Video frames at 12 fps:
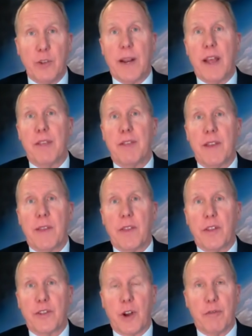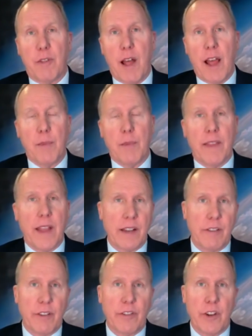but I think that they'll start flying by the end
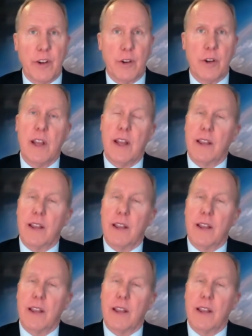of this year.